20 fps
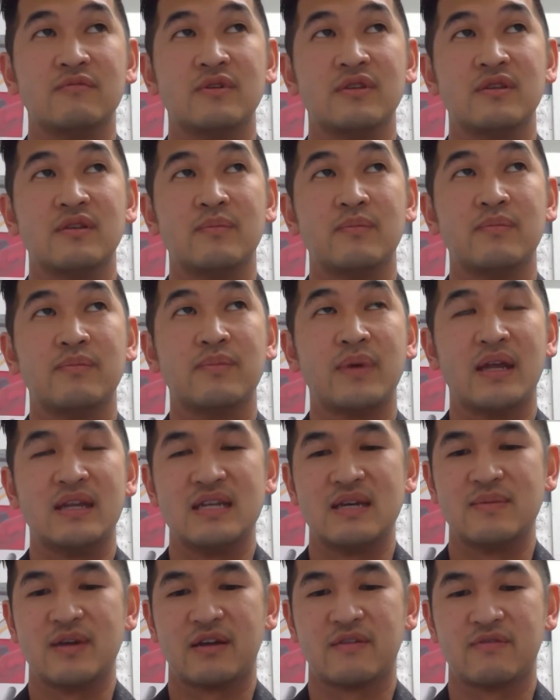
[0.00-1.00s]
When the
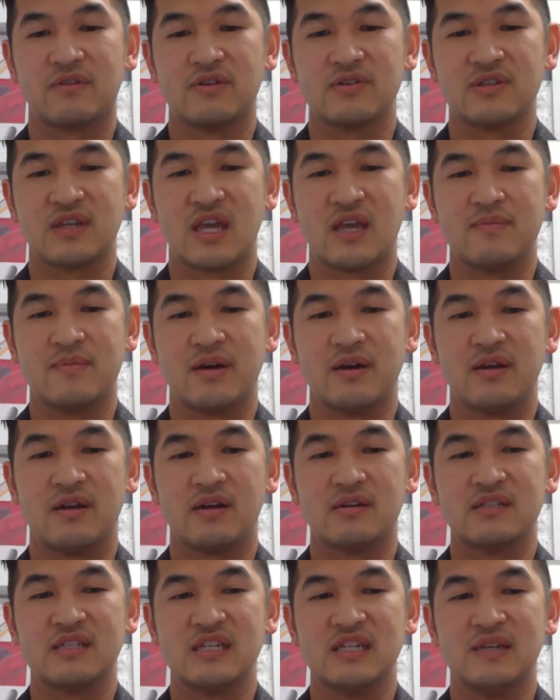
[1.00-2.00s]
pandemic first came on,
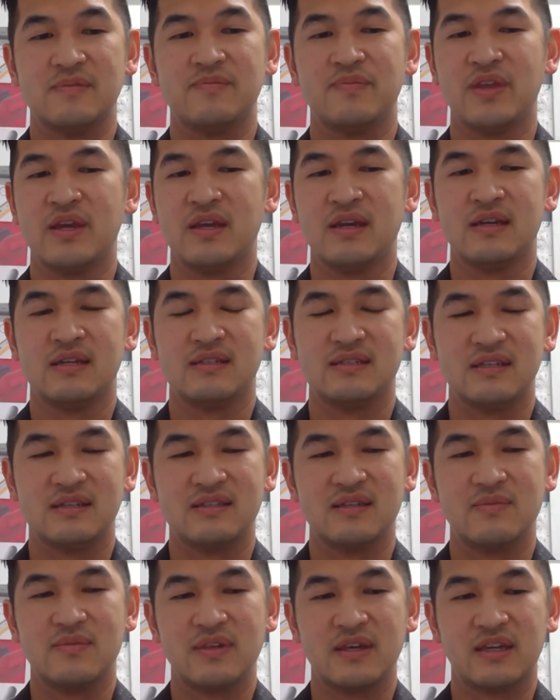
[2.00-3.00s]
our team did
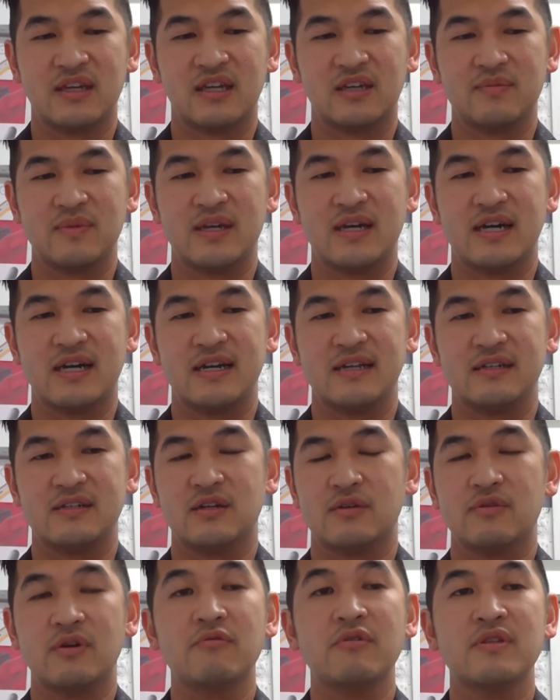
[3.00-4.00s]
some thinking behind, you
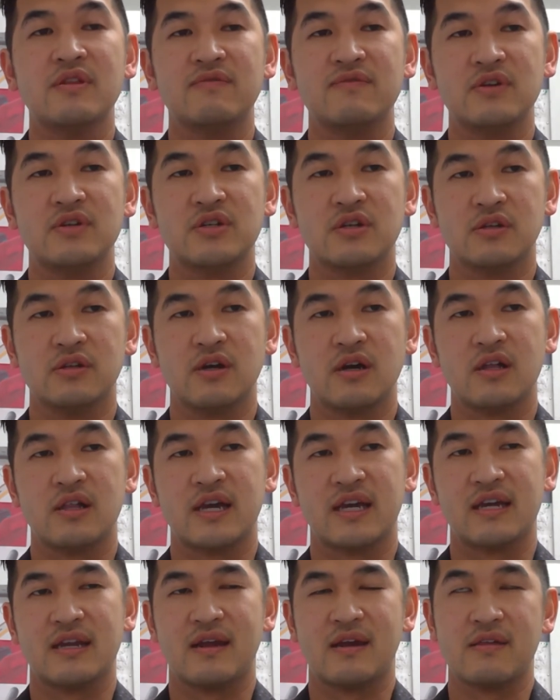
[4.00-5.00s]
know, what would the future look
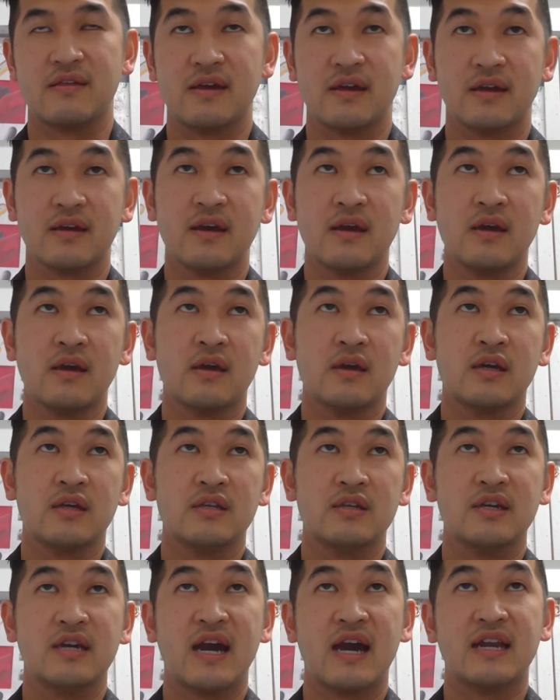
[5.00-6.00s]
like, and I think
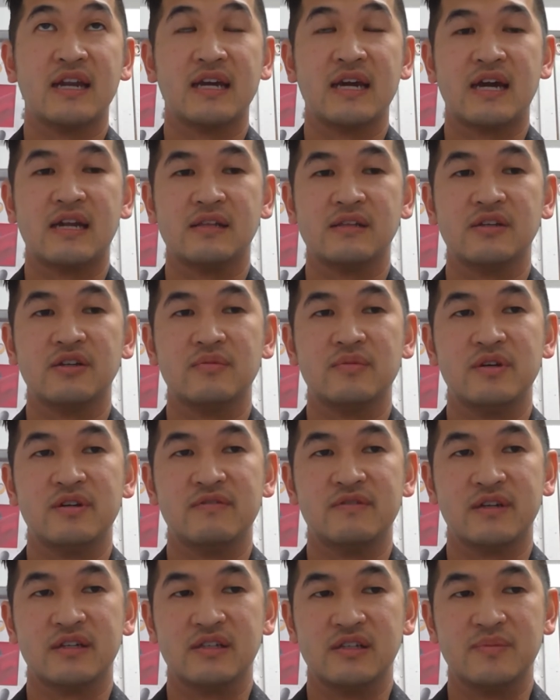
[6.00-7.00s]
you kind of got a little bit
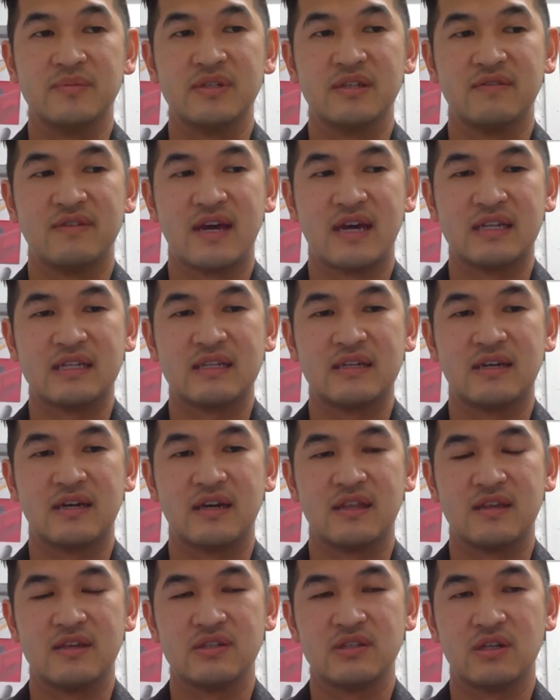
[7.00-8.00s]
of a glimpse of that
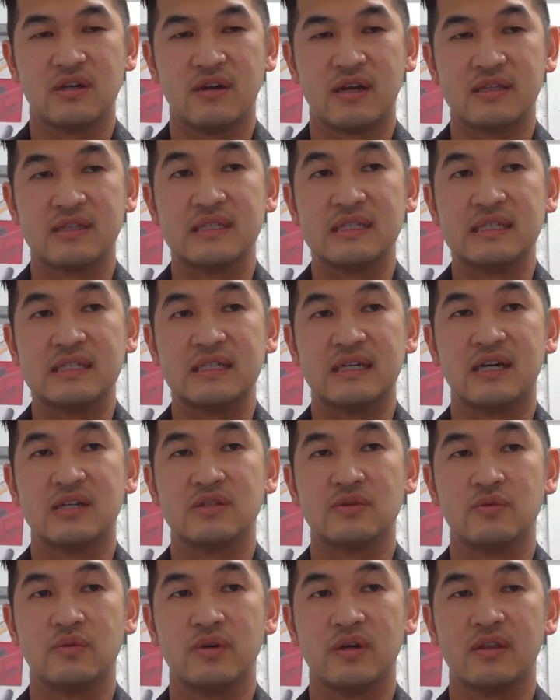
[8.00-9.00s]
uh, this year at
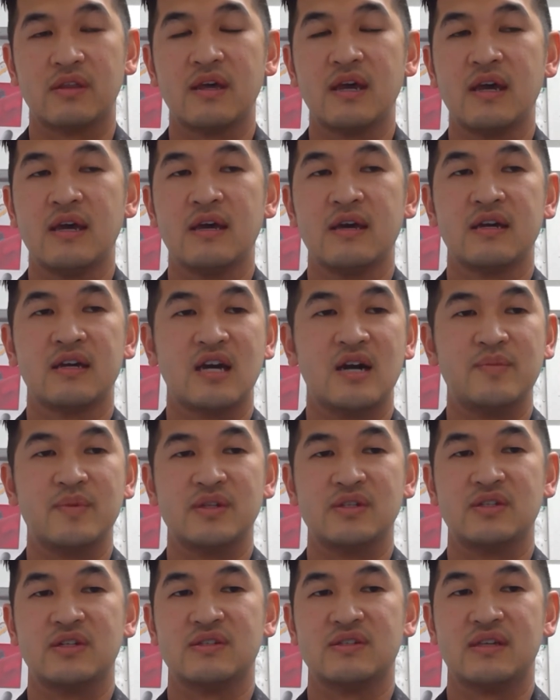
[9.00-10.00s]
CES with
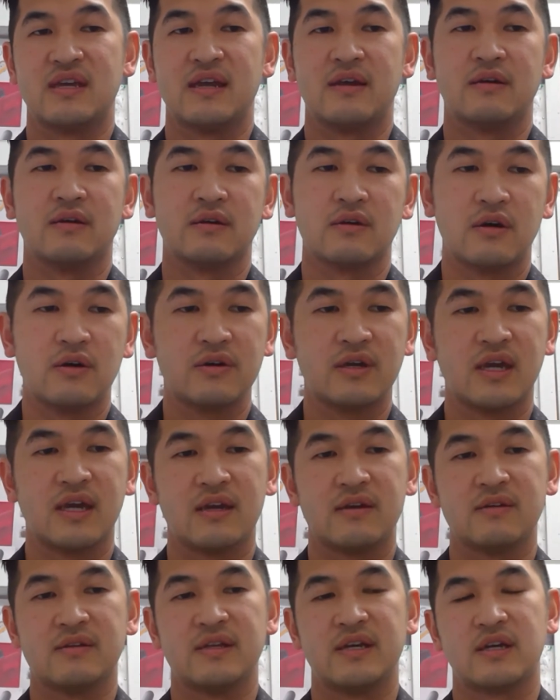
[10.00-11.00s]
companies just saying, okay,
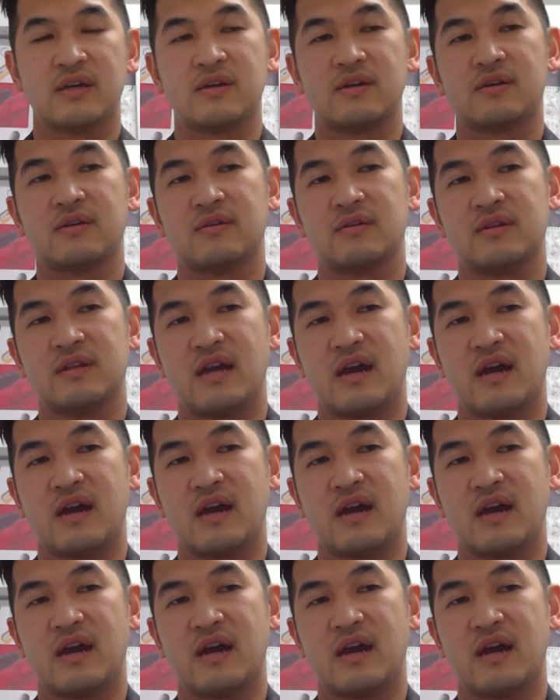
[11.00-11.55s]
like now